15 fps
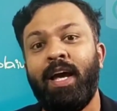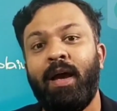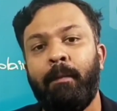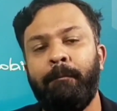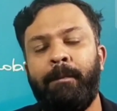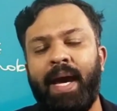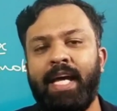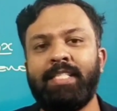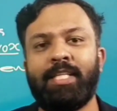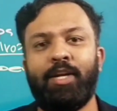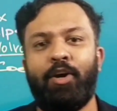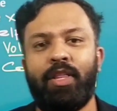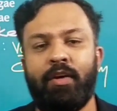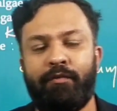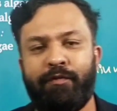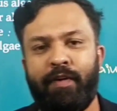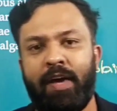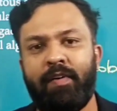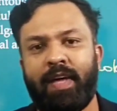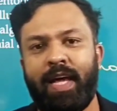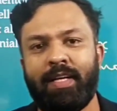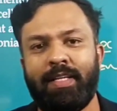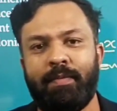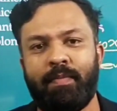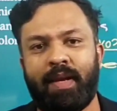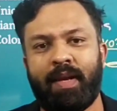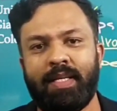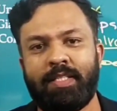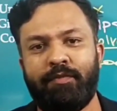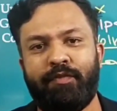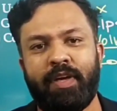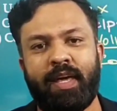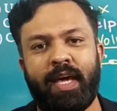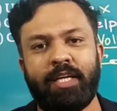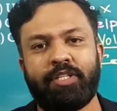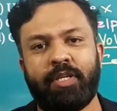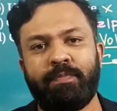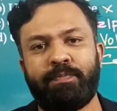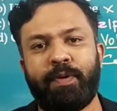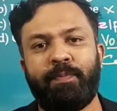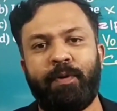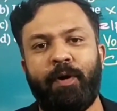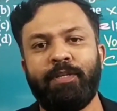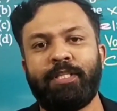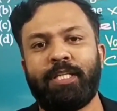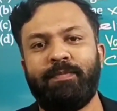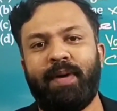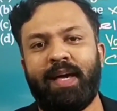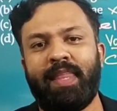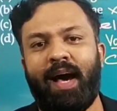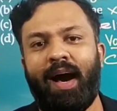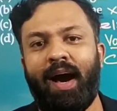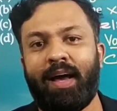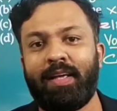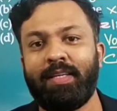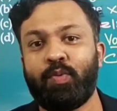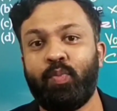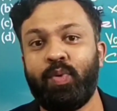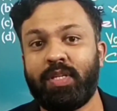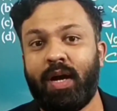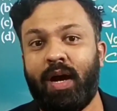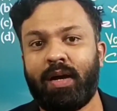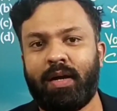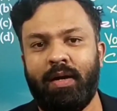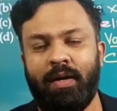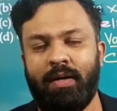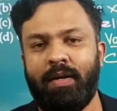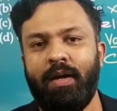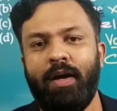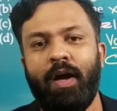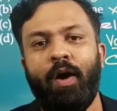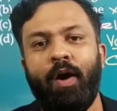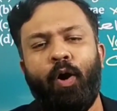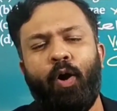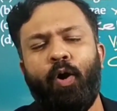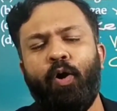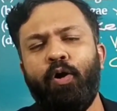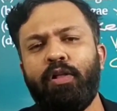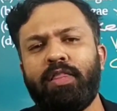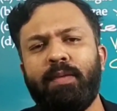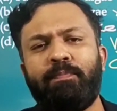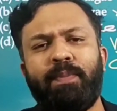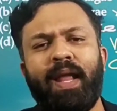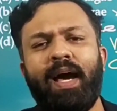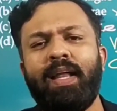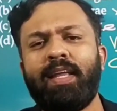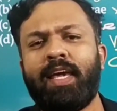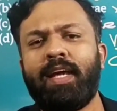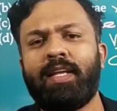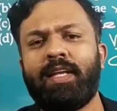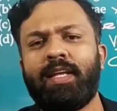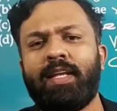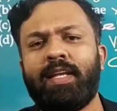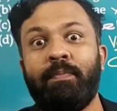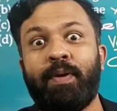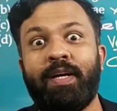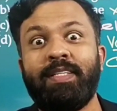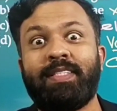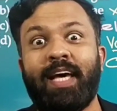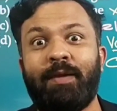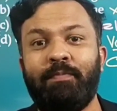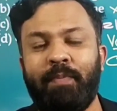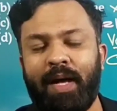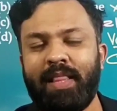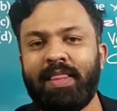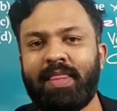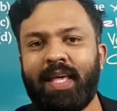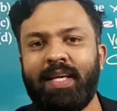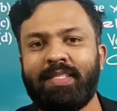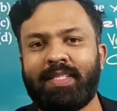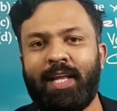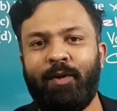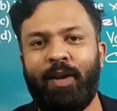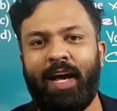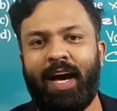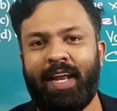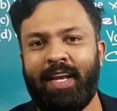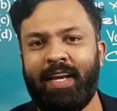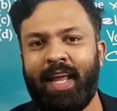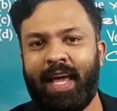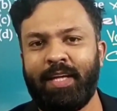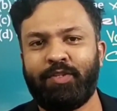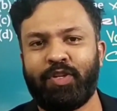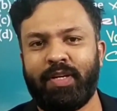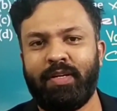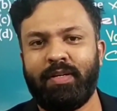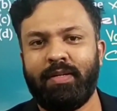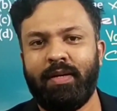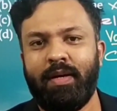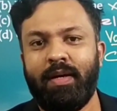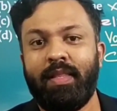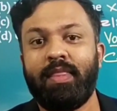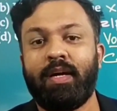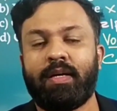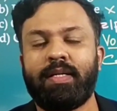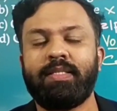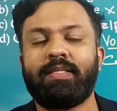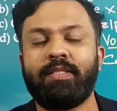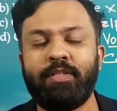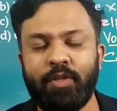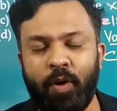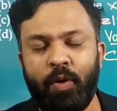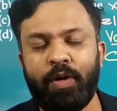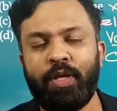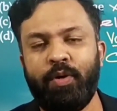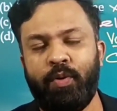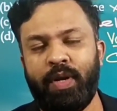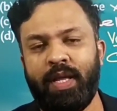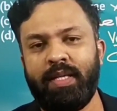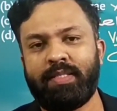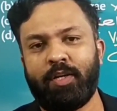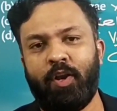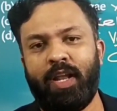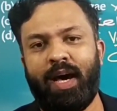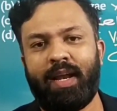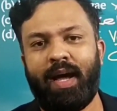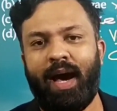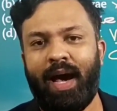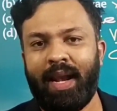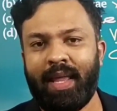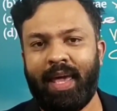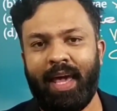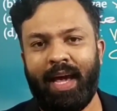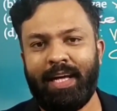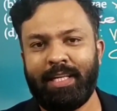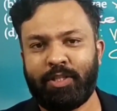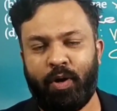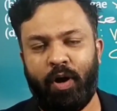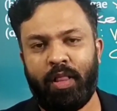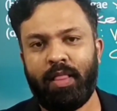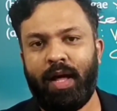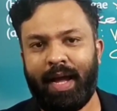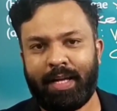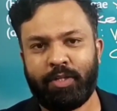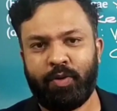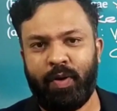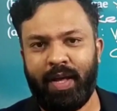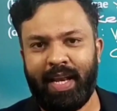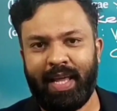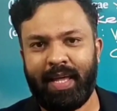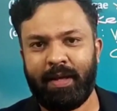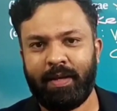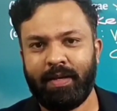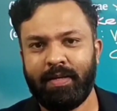Based on the 5 kingdom classification proposed by the R.H. Whitaker, all the plant kingdom members are multicellular in nature. There is no unicellular algae at all actually.